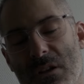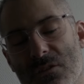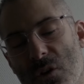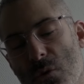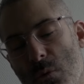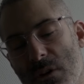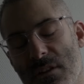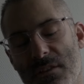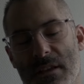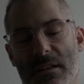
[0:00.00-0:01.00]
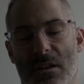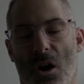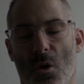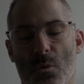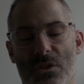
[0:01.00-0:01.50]
So one of the things that
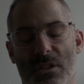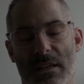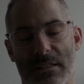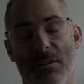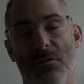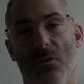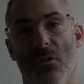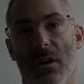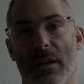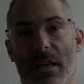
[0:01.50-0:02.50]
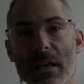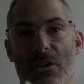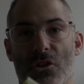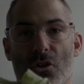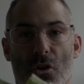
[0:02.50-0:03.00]
I would say is, if you like
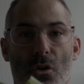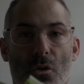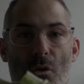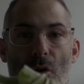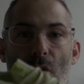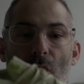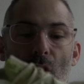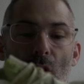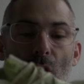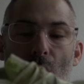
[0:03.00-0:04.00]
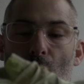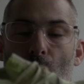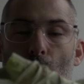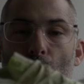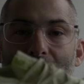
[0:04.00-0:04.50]
a shoe
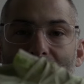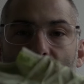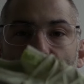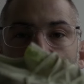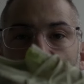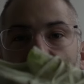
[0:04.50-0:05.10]
where, say, you've got